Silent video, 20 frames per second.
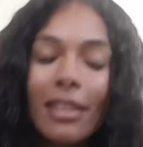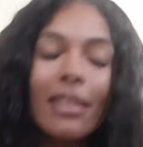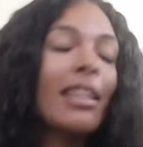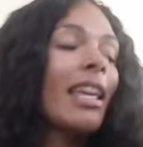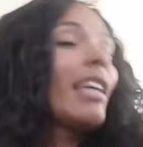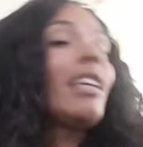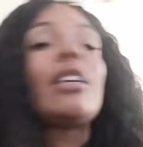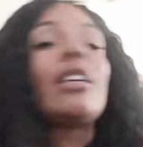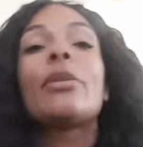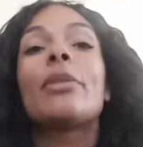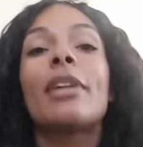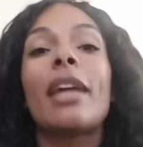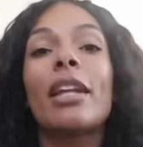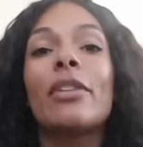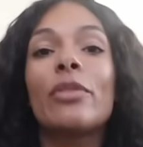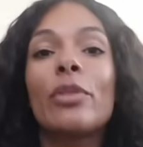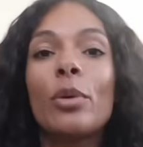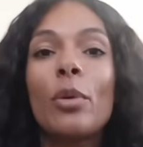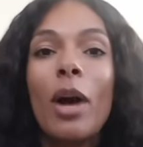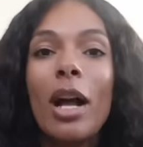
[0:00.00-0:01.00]
thank you
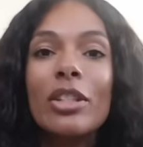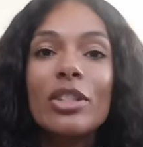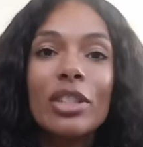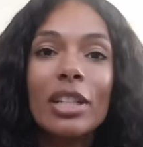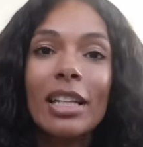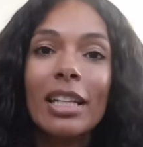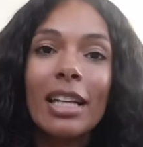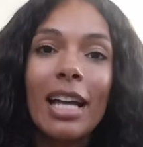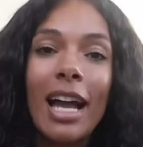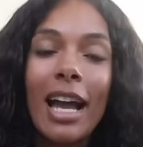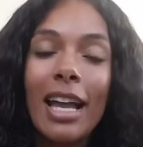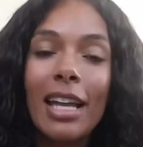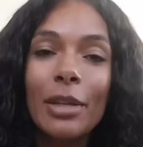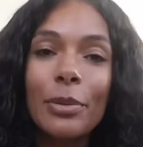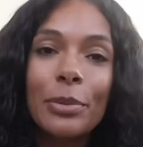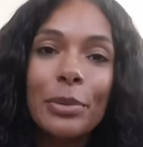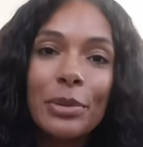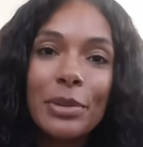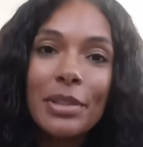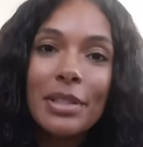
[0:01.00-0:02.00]
again for watching. I
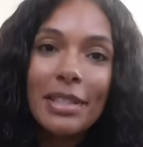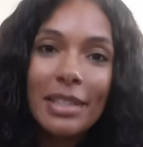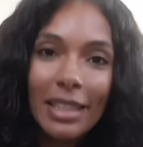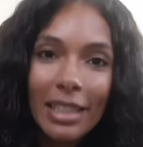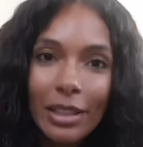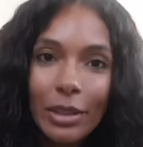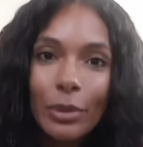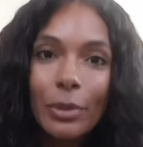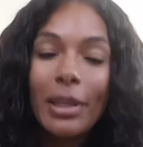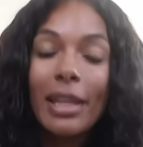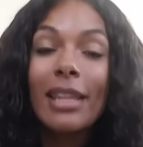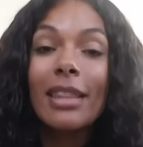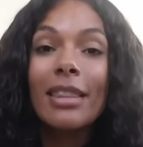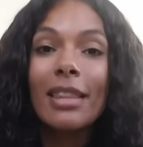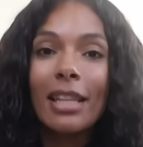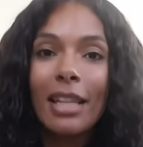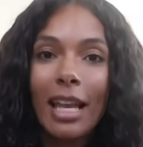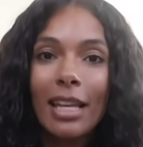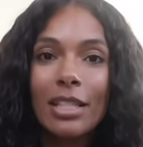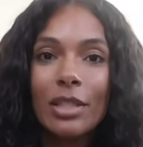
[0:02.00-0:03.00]
will see you in
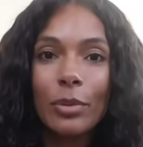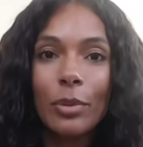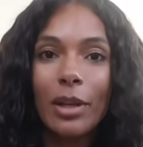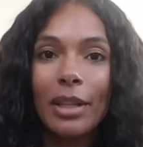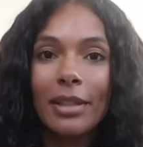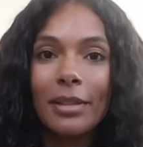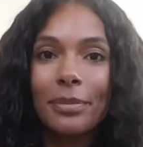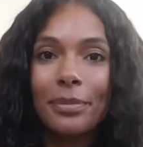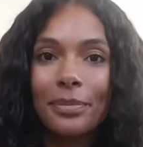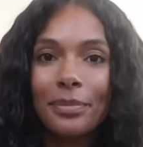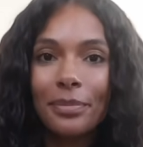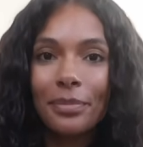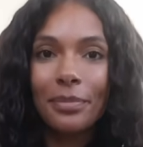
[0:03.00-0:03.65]
the next one.